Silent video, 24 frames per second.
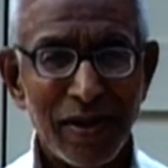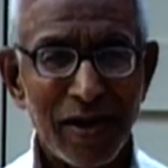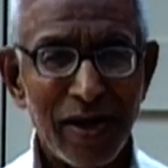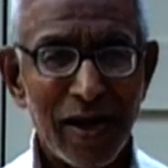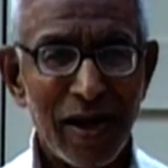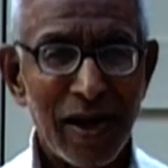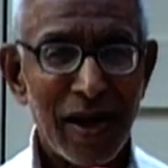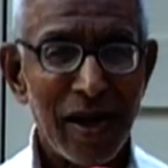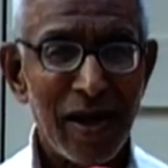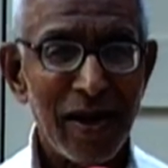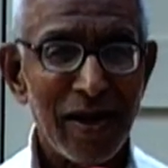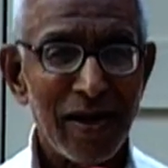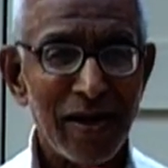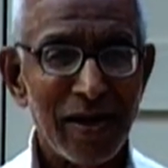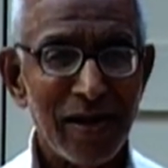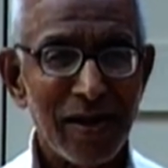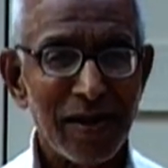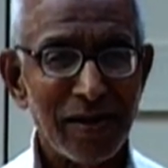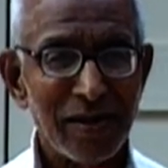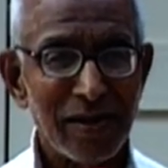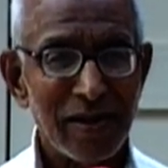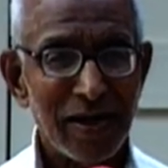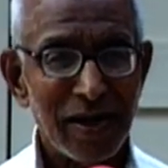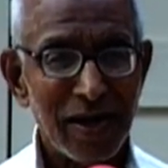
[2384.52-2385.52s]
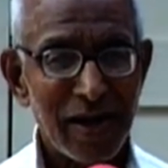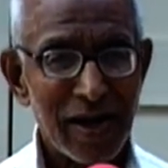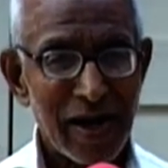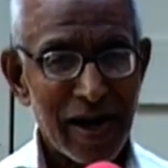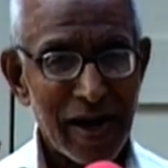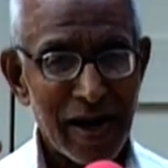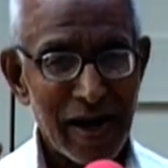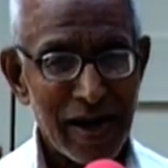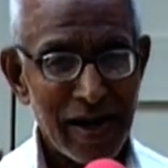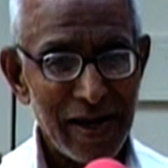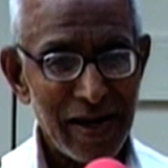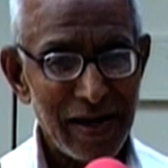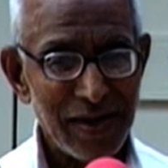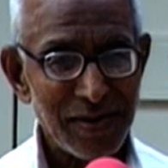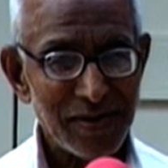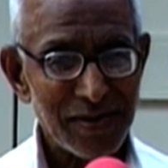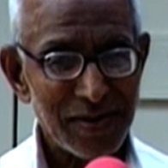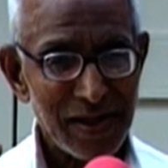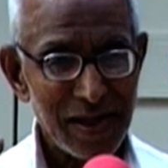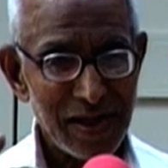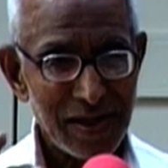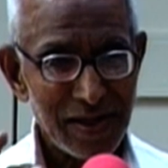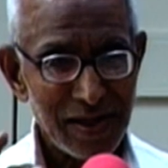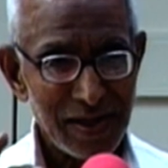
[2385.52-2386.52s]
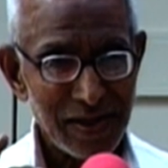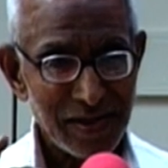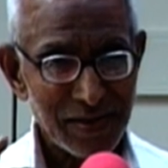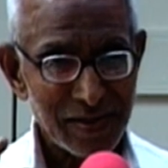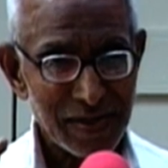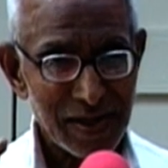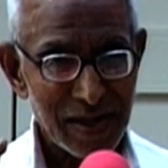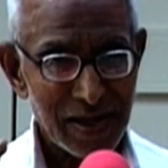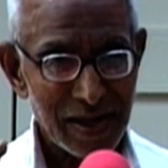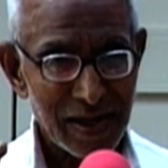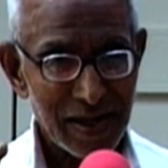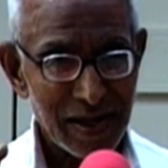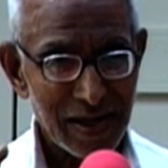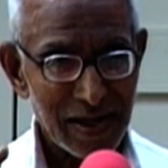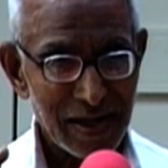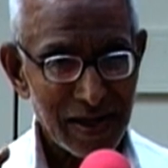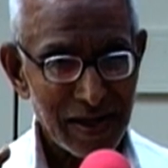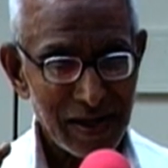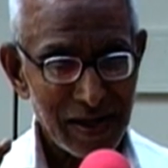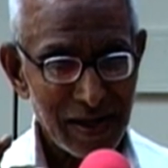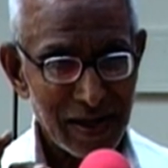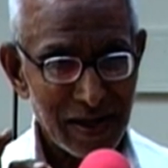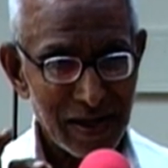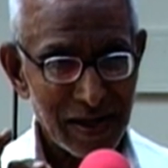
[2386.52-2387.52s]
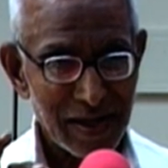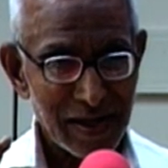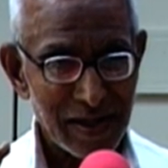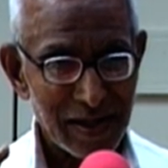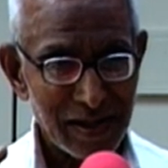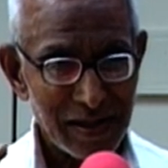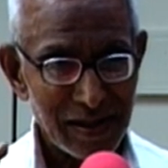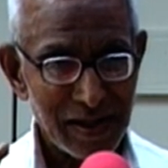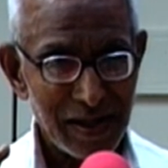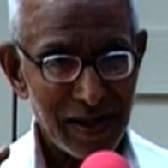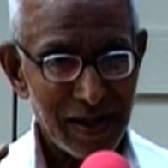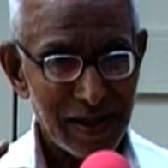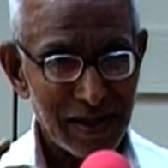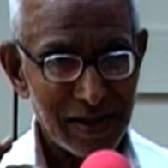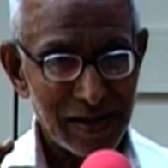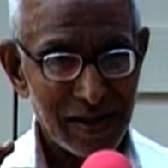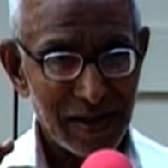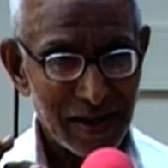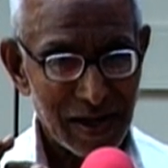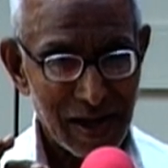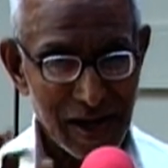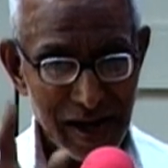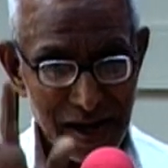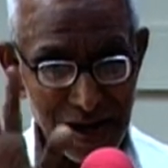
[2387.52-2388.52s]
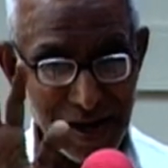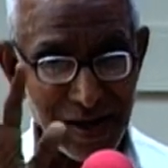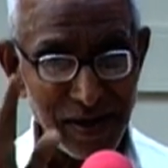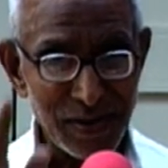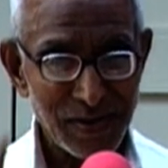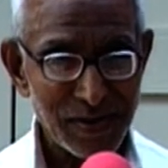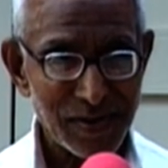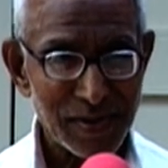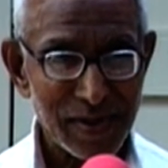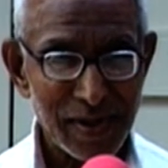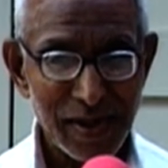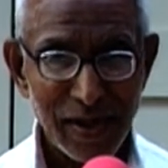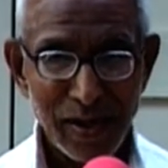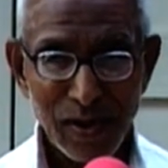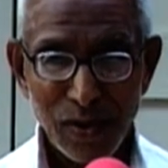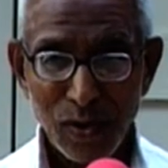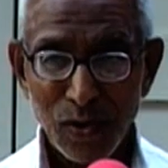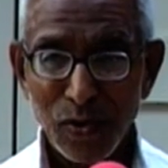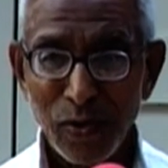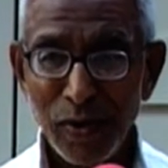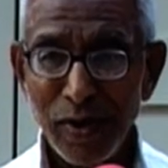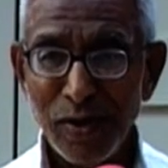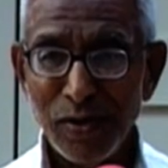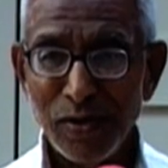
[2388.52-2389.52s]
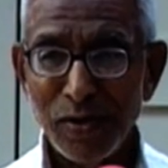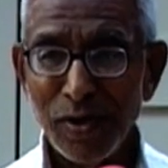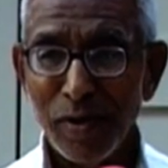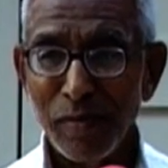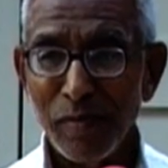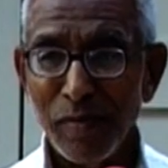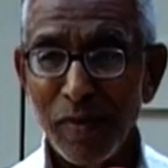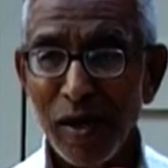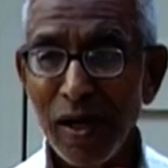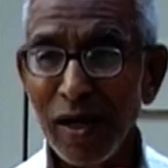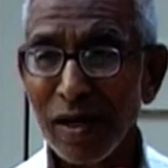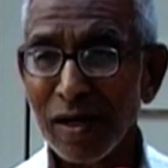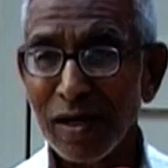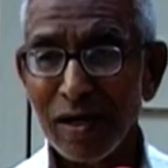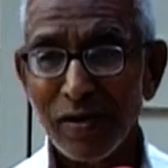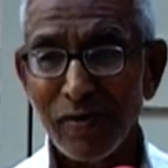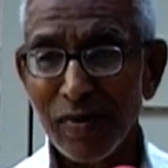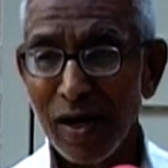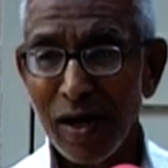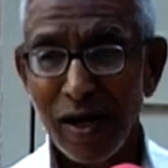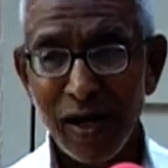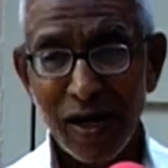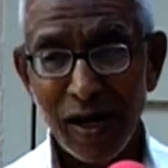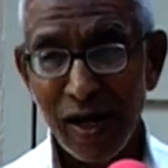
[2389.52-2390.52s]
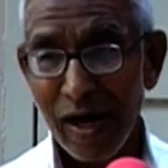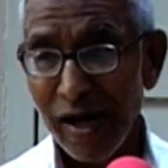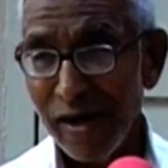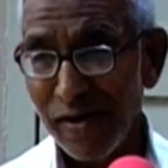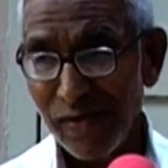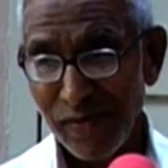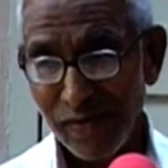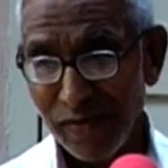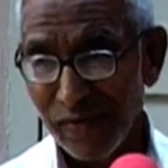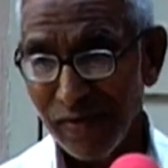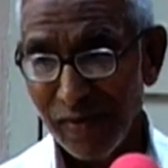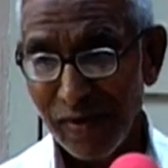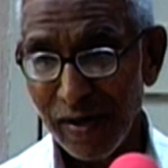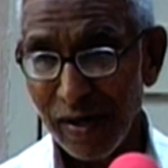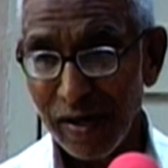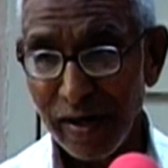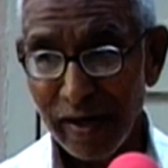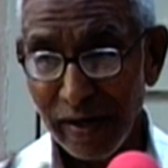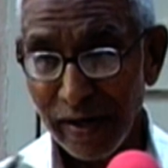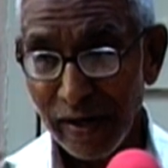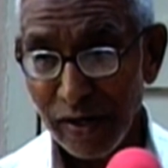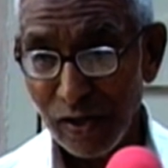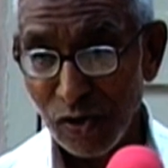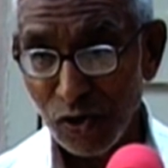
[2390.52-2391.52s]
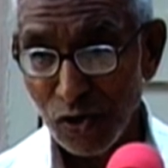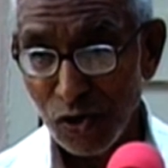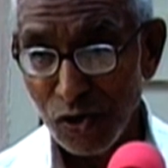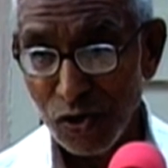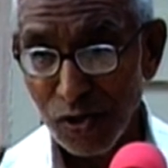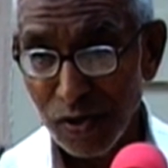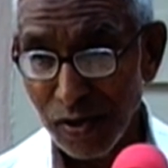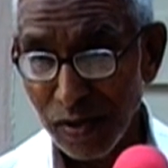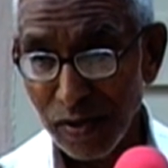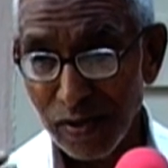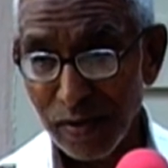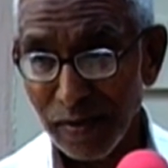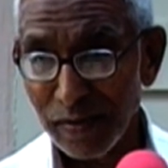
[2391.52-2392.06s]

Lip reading: And the eyes, it is the eyes which make our life rich